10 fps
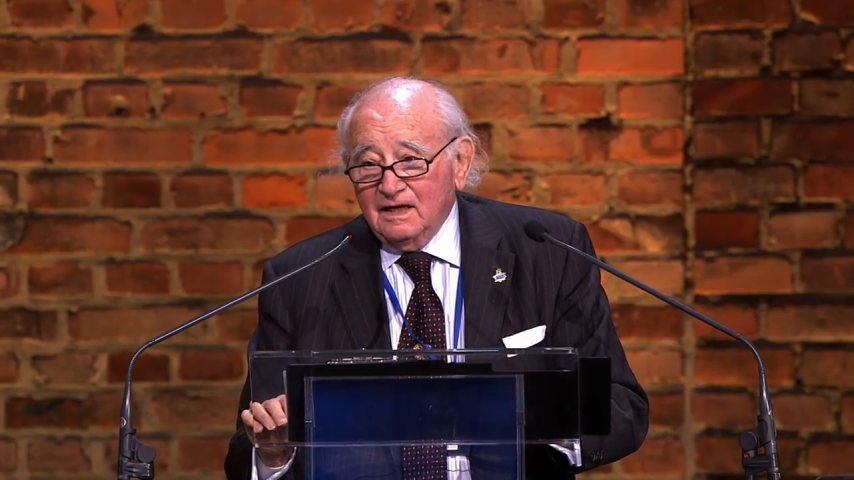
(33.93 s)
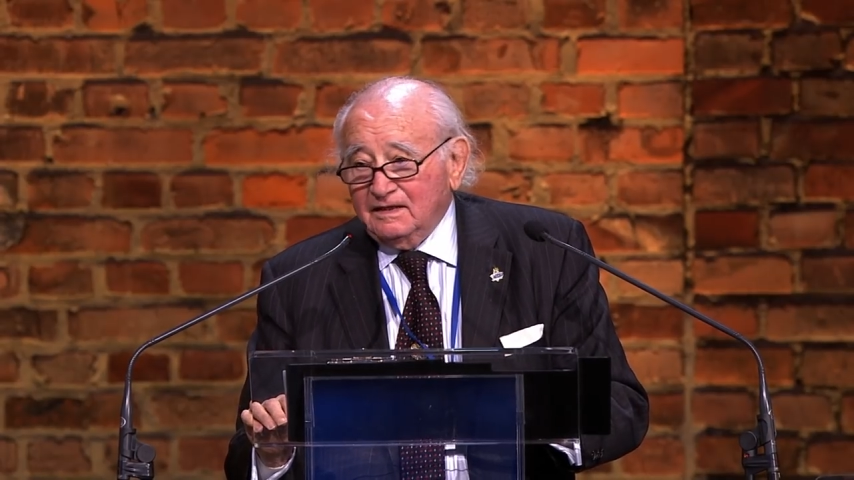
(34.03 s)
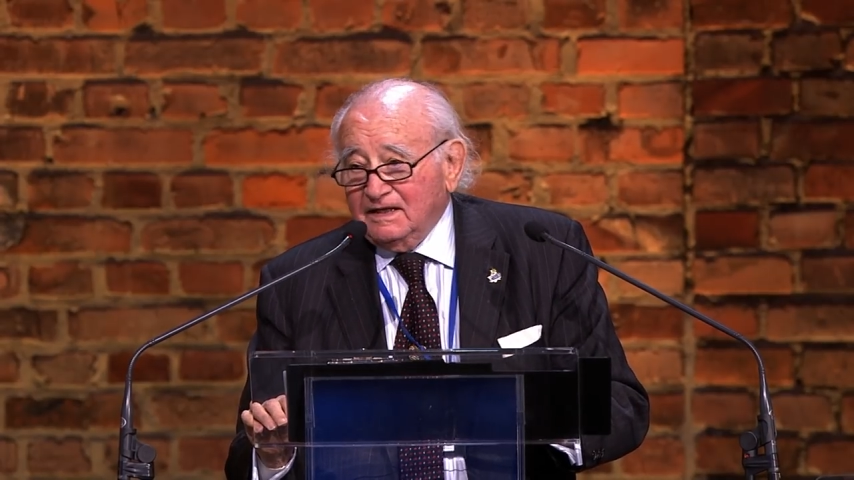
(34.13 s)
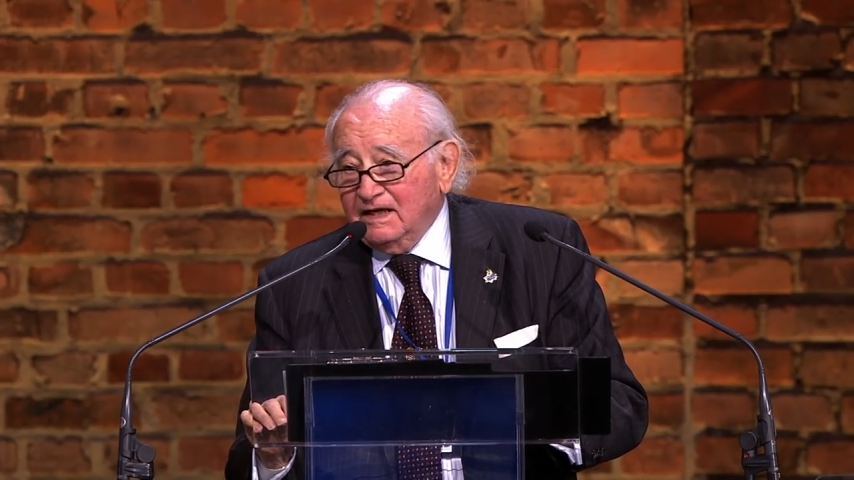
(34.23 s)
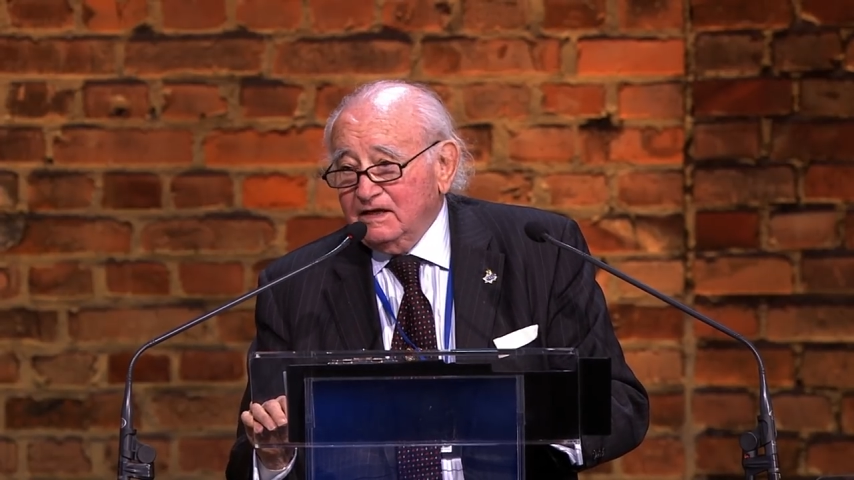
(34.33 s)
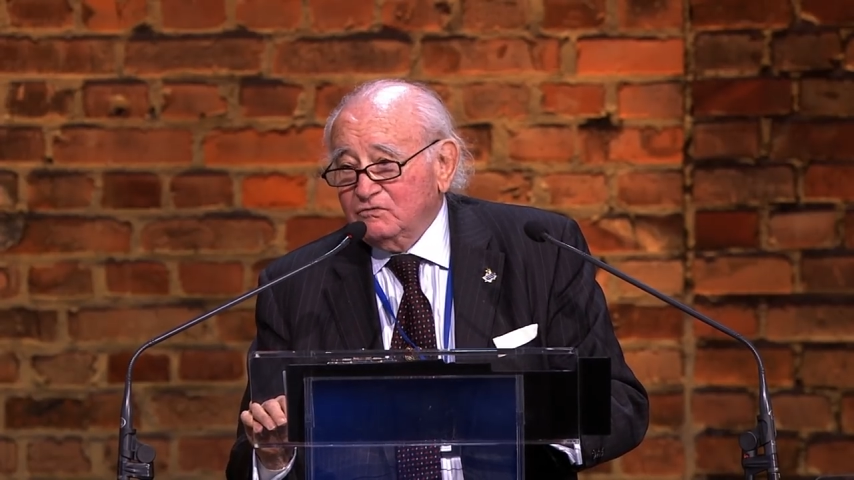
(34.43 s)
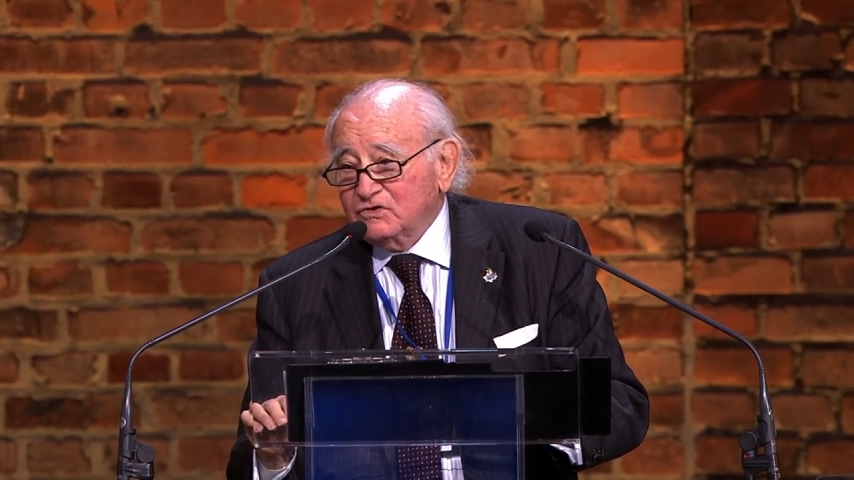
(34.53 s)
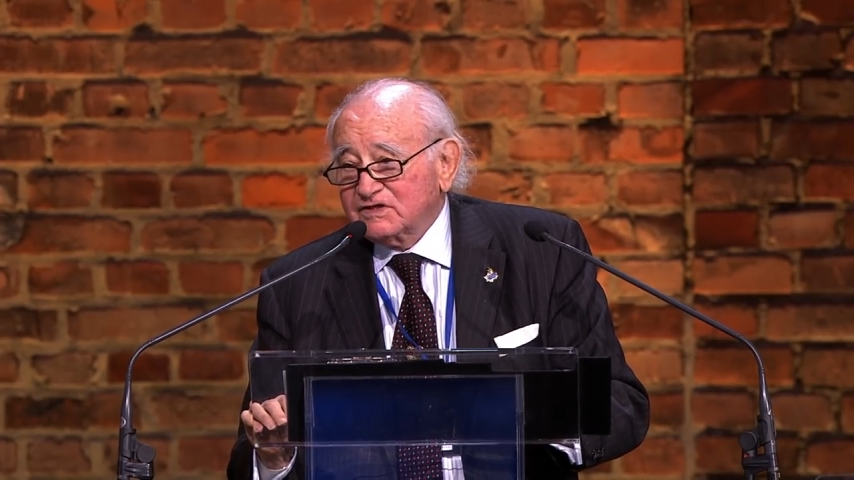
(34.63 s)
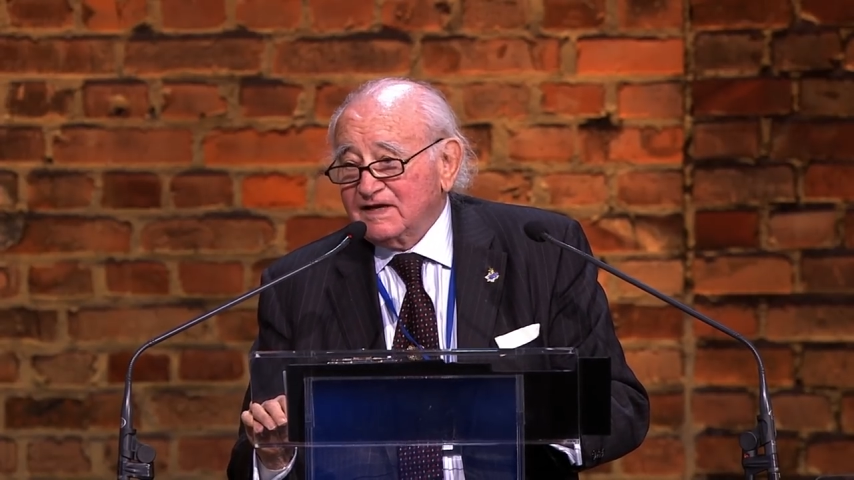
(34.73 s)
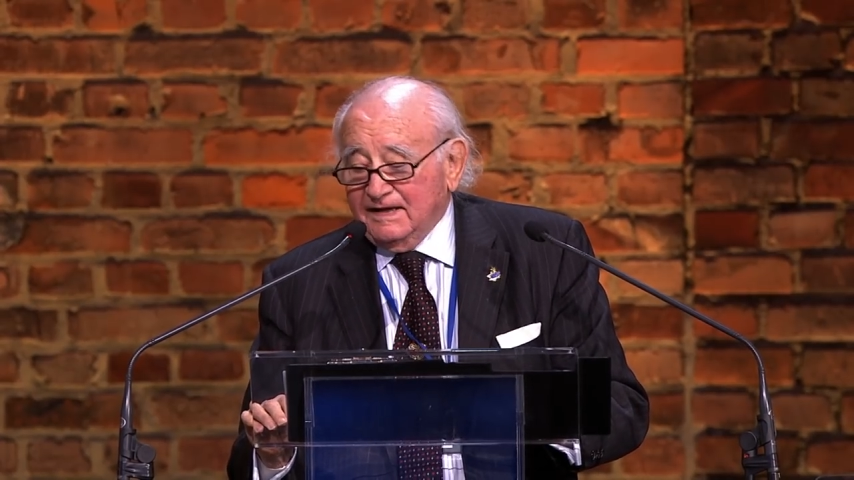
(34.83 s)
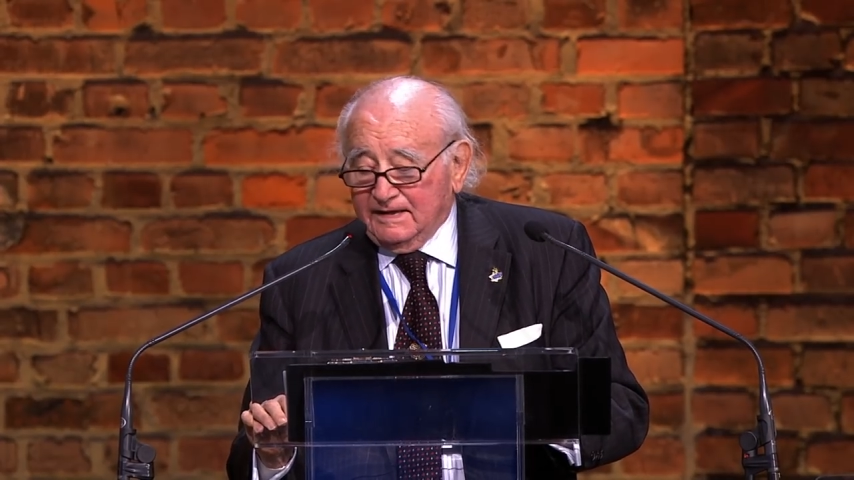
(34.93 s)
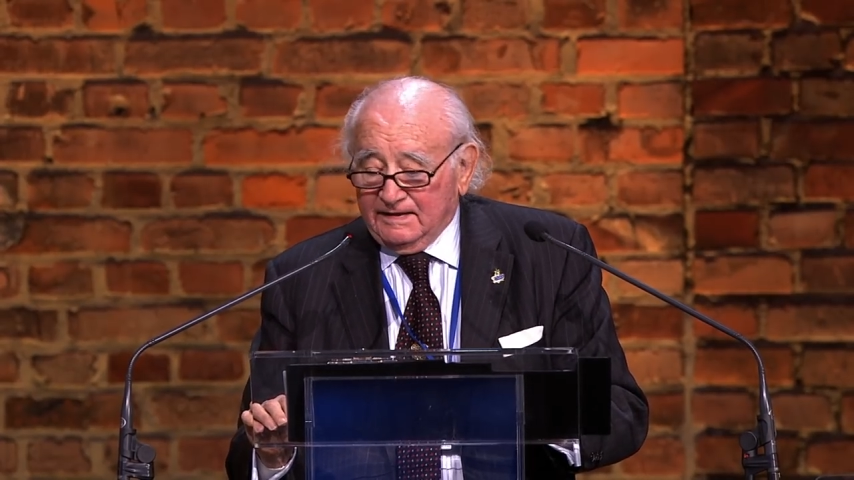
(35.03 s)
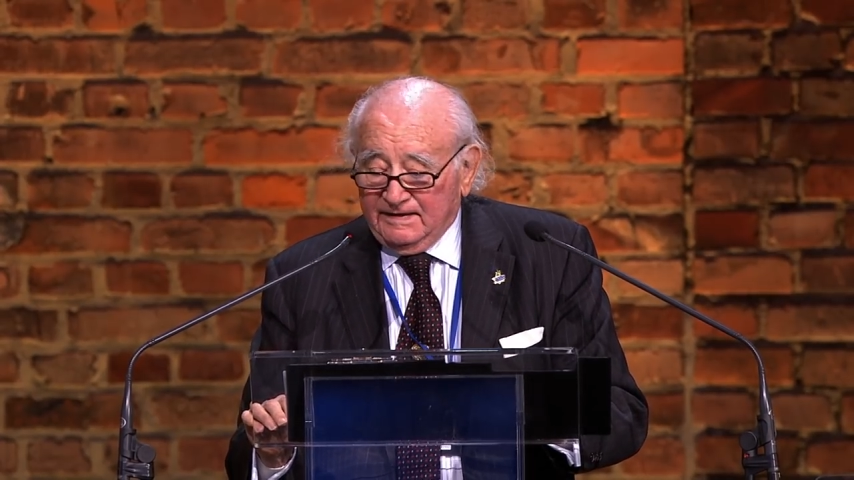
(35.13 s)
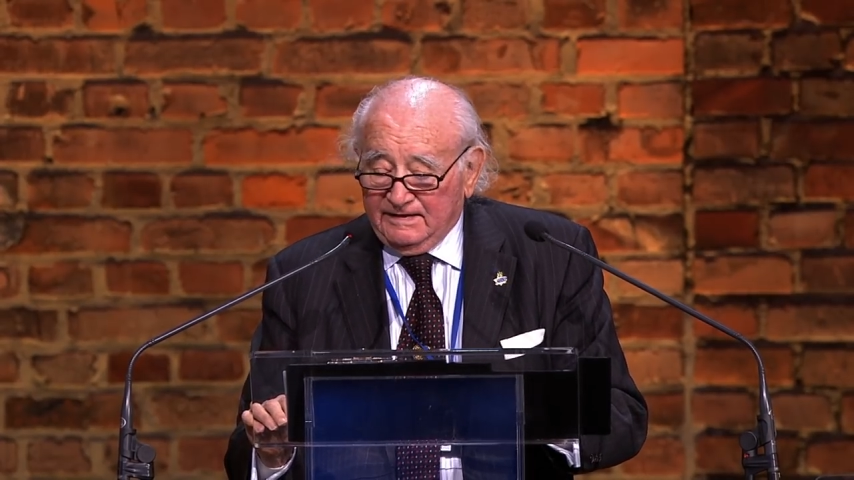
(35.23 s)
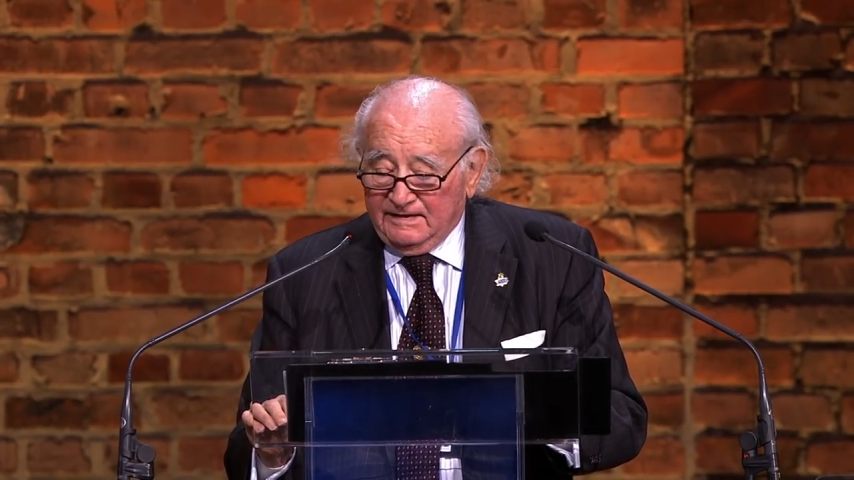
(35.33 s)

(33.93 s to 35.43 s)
a day was like a